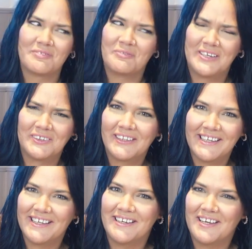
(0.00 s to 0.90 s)

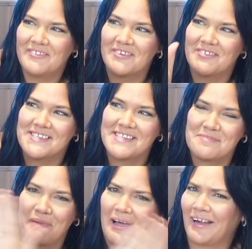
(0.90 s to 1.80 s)
Weirdly enough, it was this
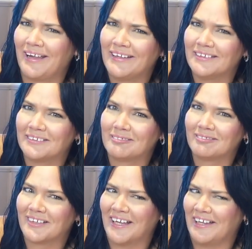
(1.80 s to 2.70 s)
pocket
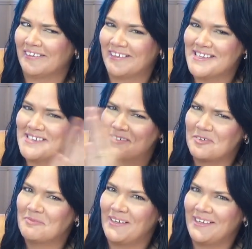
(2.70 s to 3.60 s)
kind of that
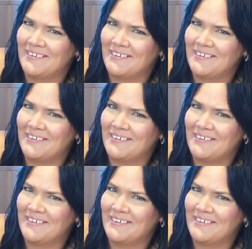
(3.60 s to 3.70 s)
sold me.